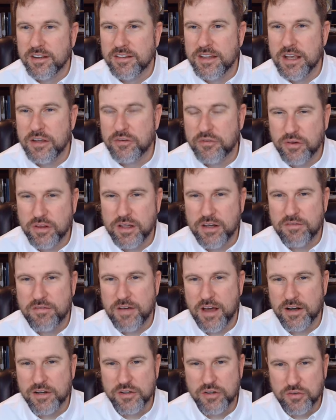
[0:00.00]
These are the
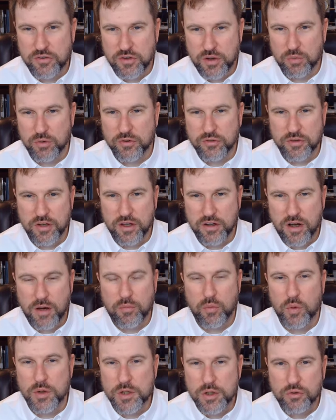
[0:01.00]
advantages that were set
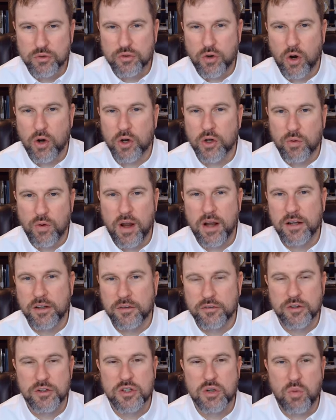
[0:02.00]
up. When you start creating a
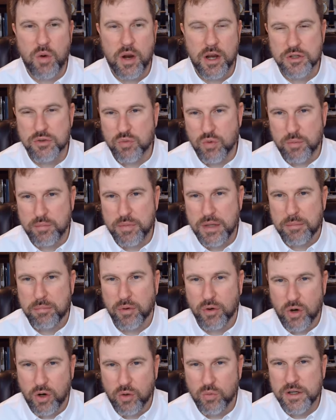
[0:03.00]
situation where
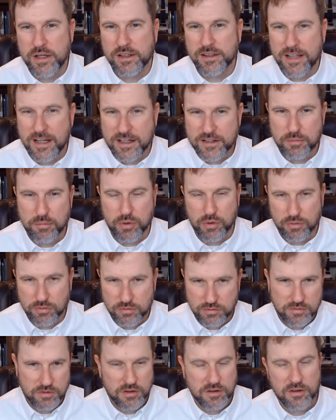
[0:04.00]
people are
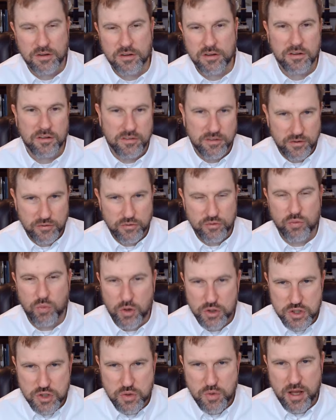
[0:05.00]
reelectable, this is
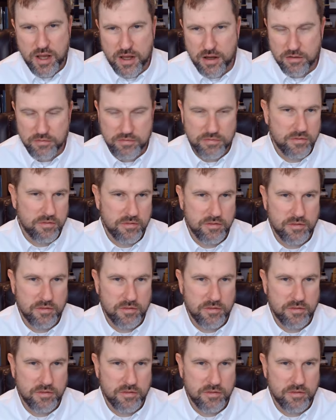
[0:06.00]
what you have.